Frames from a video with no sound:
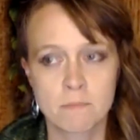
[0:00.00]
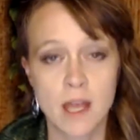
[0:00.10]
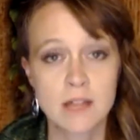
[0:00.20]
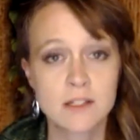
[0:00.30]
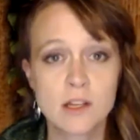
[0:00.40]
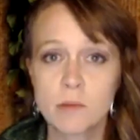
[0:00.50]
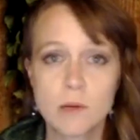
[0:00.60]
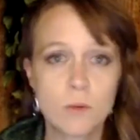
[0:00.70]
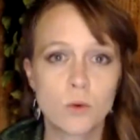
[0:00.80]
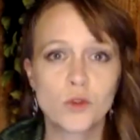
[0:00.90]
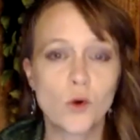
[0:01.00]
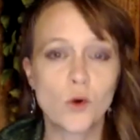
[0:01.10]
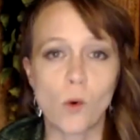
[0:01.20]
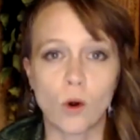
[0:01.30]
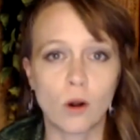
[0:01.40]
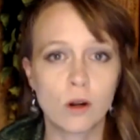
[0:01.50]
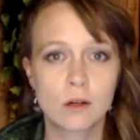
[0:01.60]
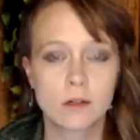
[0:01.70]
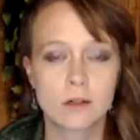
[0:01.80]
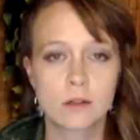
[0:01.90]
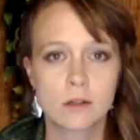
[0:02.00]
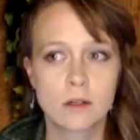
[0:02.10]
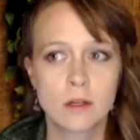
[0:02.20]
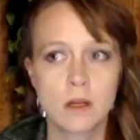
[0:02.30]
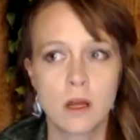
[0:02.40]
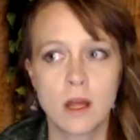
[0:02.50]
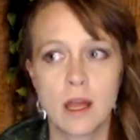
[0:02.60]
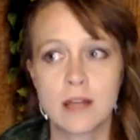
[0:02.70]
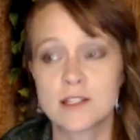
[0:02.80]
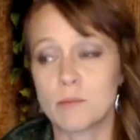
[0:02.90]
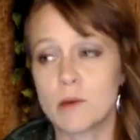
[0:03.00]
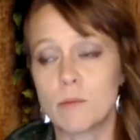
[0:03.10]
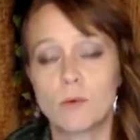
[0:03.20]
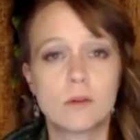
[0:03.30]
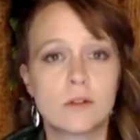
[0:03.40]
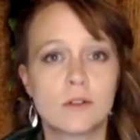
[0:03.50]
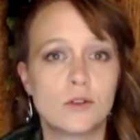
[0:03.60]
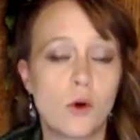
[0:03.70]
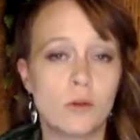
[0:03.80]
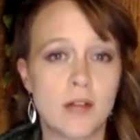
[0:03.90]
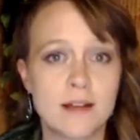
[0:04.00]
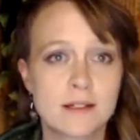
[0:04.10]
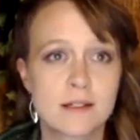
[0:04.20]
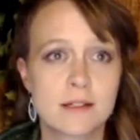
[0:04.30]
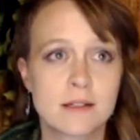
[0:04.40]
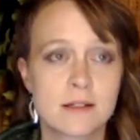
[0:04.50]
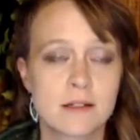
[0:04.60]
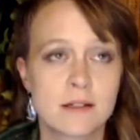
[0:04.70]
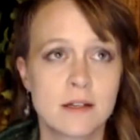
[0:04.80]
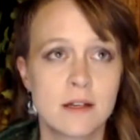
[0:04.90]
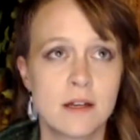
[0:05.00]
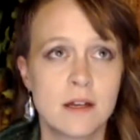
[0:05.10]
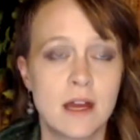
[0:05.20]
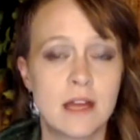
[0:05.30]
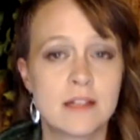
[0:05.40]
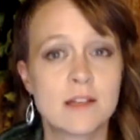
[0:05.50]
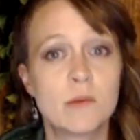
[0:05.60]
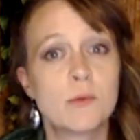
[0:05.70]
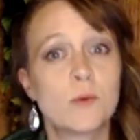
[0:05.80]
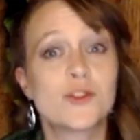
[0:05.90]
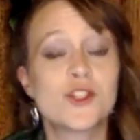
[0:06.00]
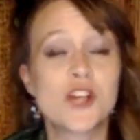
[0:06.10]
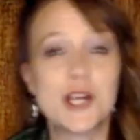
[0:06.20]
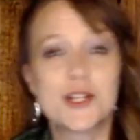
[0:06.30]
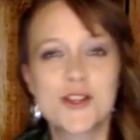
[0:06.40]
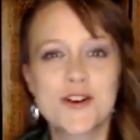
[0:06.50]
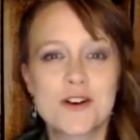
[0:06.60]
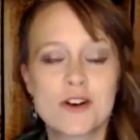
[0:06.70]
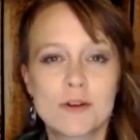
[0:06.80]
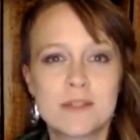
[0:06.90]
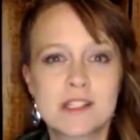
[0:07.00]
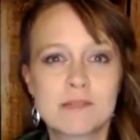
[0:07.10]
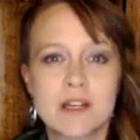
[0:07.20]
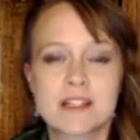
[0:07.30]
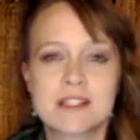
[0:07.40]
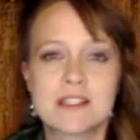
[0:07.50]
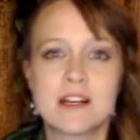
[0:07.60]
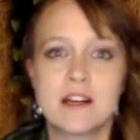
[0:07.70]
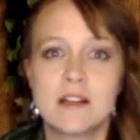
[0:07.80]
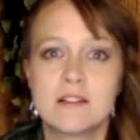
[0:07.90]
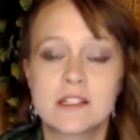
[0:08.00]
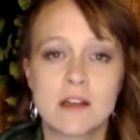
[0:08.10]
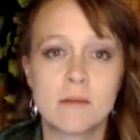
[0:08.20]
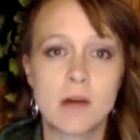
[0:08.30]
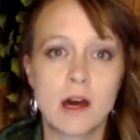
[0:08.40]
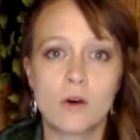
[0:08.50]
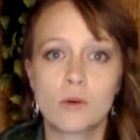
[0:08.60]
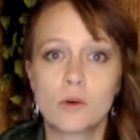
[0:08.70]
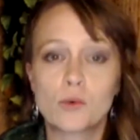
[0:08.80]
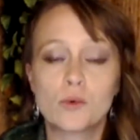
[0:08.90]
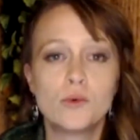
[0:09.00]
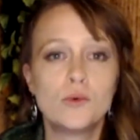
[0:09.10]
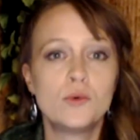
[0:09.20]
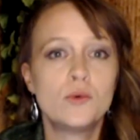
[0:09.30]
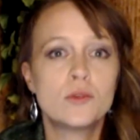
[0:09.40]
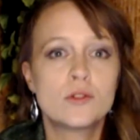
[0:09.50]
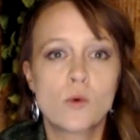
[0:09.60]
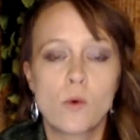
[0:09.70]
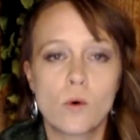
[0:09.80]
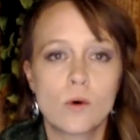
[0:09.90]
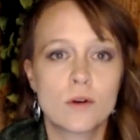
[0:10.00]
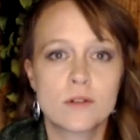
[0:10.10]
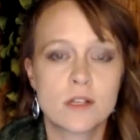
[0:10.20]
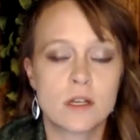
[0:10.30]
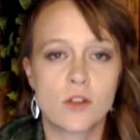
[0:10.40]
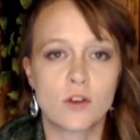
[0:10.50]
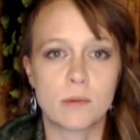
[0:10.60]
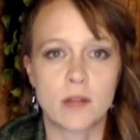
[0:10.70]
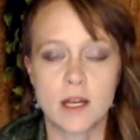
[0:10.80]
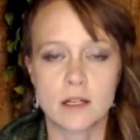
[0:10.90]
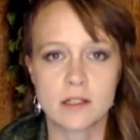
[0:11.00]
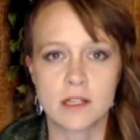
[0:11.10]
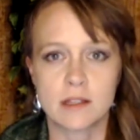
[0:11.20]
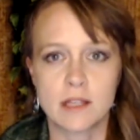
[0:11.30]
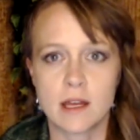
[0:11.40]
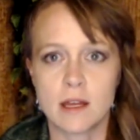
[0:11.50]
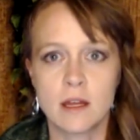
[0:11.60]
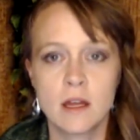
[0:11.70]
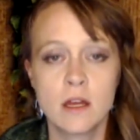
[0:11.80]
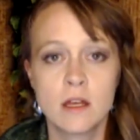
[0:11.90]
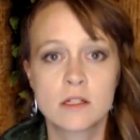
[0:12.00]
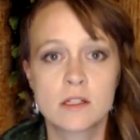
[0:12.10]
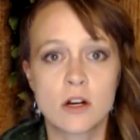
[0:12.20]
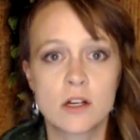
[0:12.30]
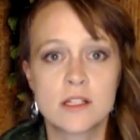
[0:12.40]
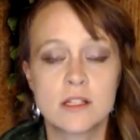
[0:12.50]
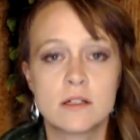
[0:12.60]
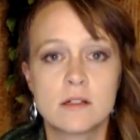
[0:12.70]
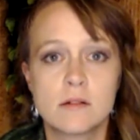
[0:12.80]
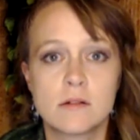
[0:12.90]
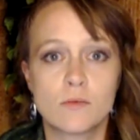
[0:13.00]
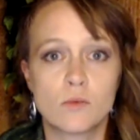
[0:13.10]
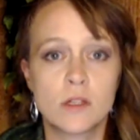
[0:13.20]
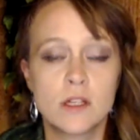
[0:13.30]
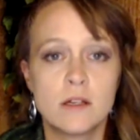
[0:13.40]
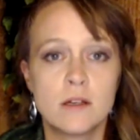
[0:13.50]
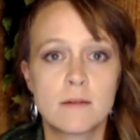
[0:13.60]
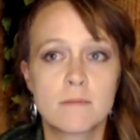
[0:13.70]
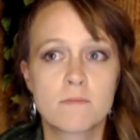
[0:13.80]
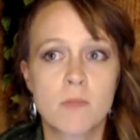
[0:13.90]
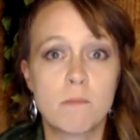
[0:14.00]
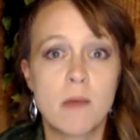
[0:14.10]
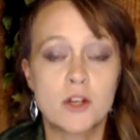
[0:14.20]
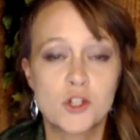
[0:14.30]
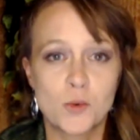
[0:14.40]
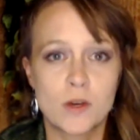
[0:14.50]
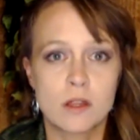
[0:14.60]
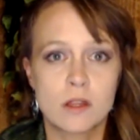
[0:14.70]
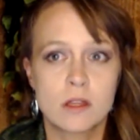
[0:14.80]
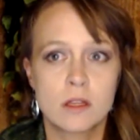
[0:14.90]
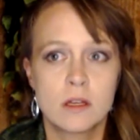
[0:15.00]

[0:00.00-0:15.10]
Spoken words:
And some people will know more, and some people will know less. And some people will change their herbs because they somehow grew towards another plant that they started to really mesh with.